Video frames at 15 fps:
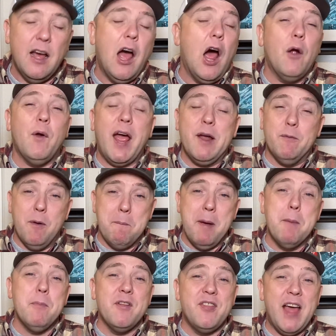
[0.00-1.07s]
All right,
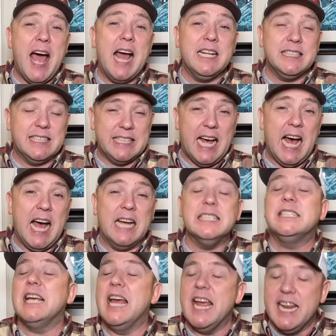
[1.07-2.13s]
remember that size,